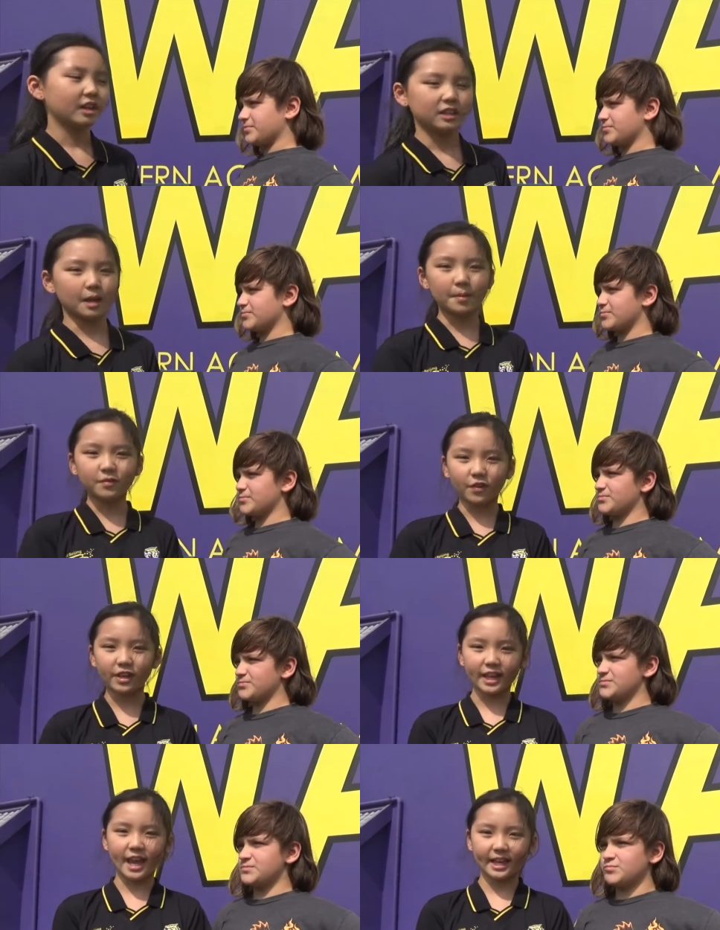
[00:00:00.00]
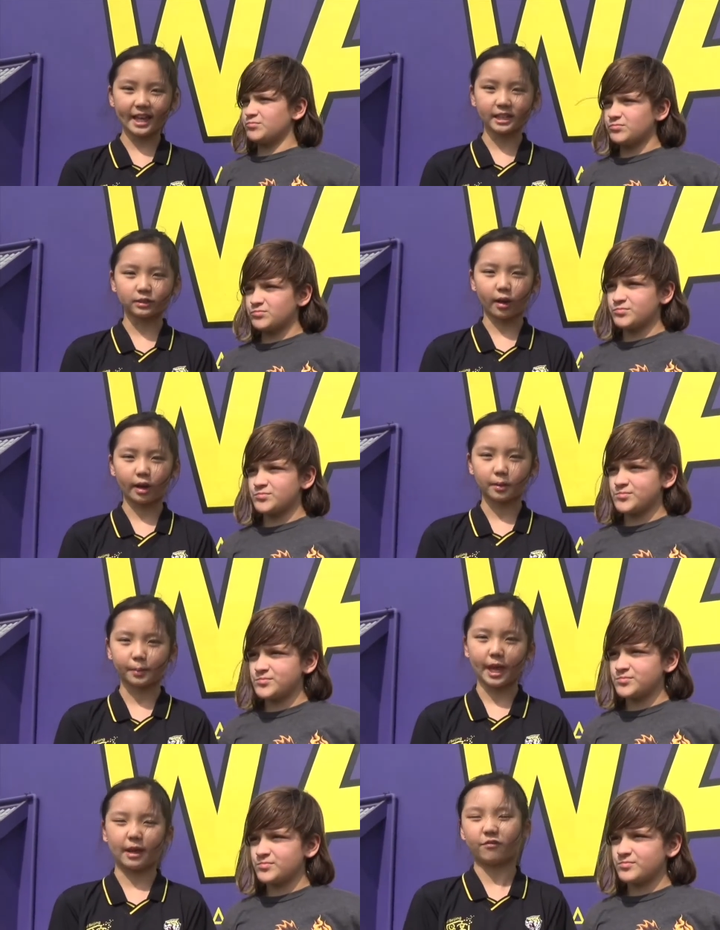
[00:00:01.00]
Speaker 1: Yum and Fun Day is where
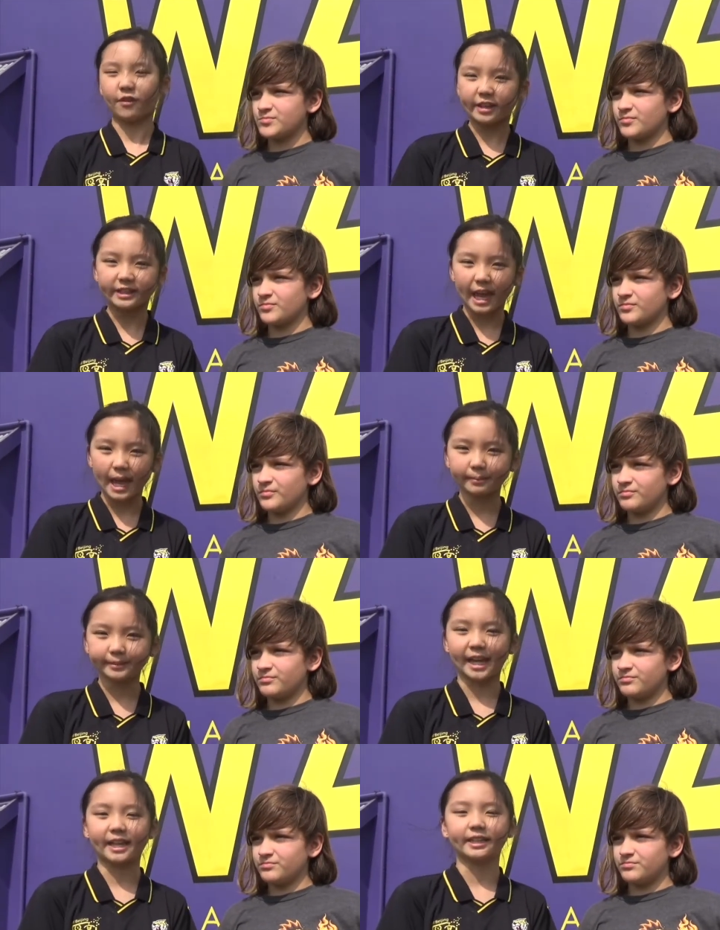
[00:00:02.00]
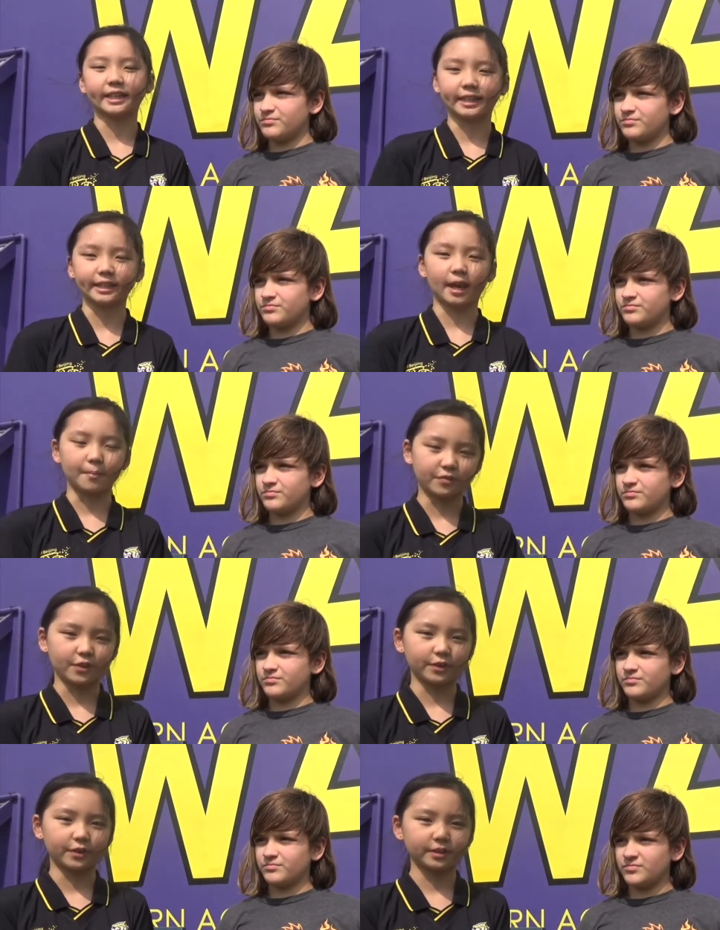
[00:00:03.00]
you play fun games and eat yum food.